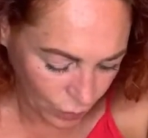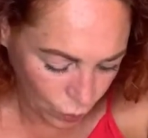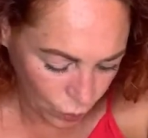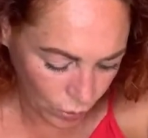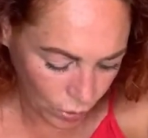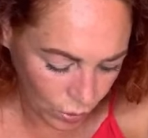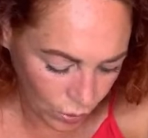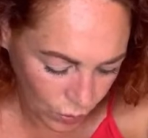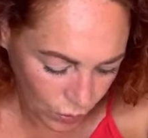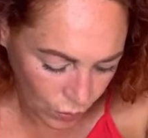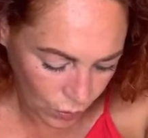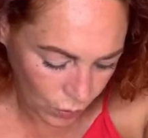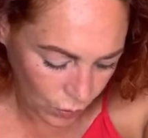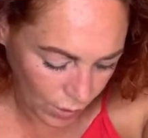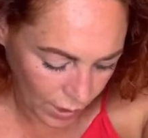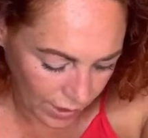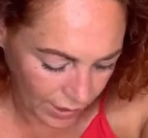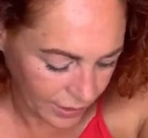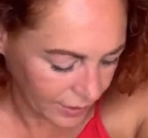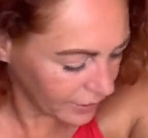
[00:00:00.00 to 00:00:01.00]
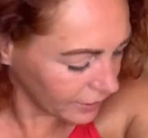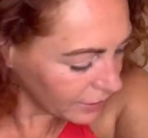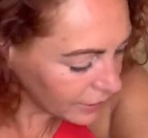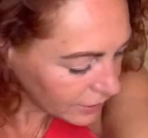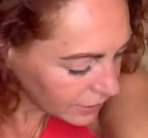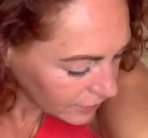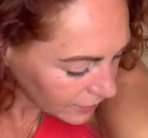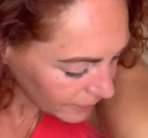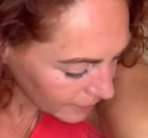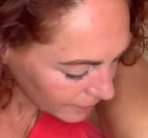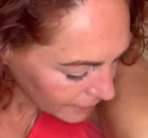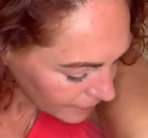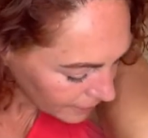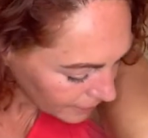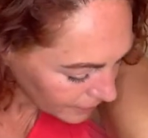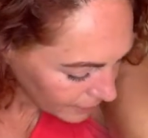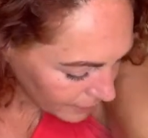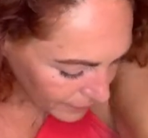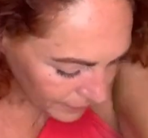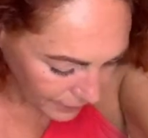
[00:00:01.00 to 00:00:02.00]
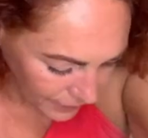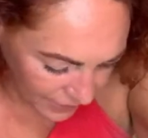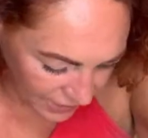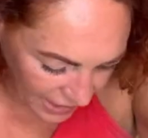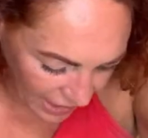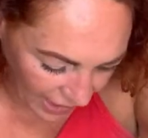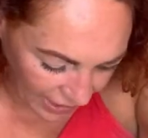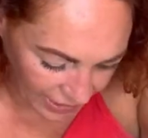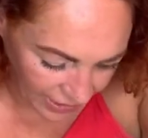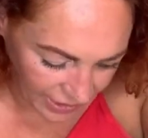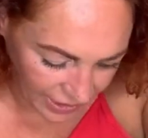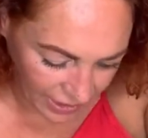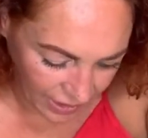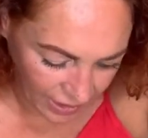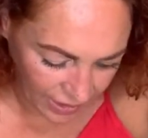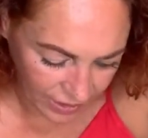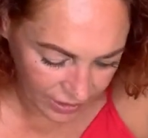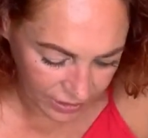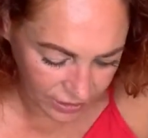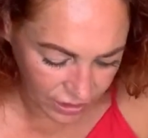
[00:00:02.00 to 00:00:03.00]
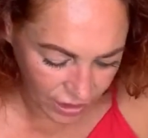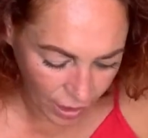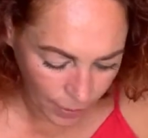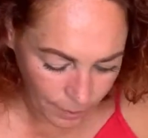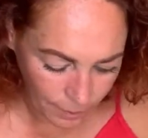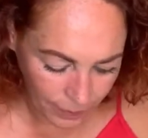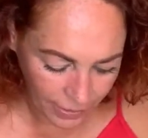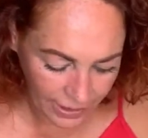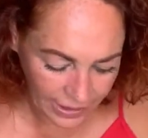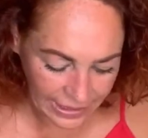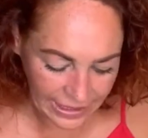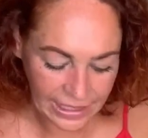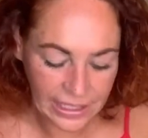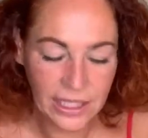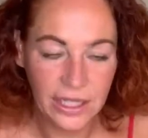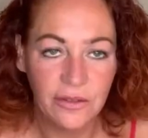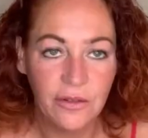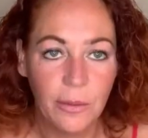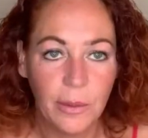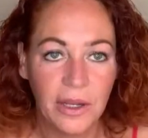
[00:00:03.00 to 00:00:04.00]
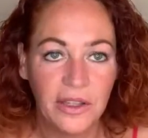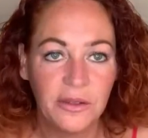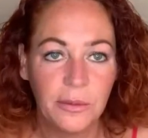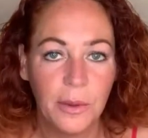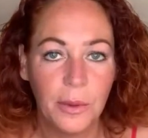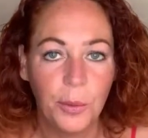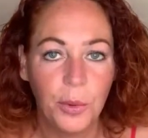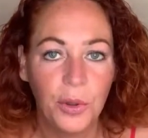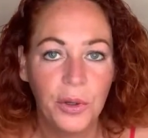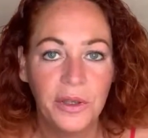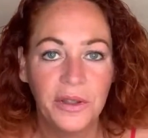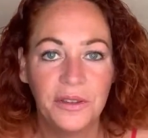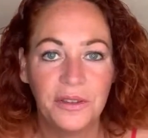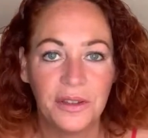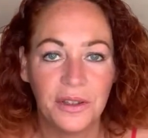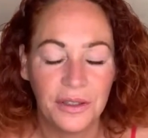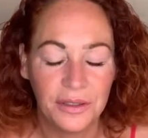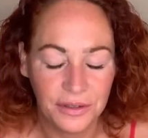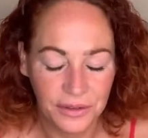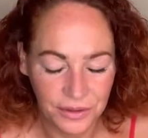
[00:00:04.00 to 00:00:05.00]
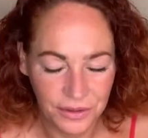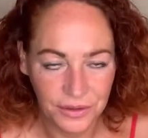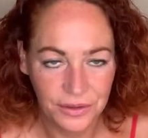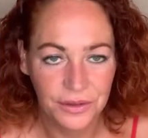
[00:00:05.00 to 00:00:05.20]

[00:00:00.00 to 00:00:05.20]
Ooh. Yeah, it, it completely reminds me of Poison.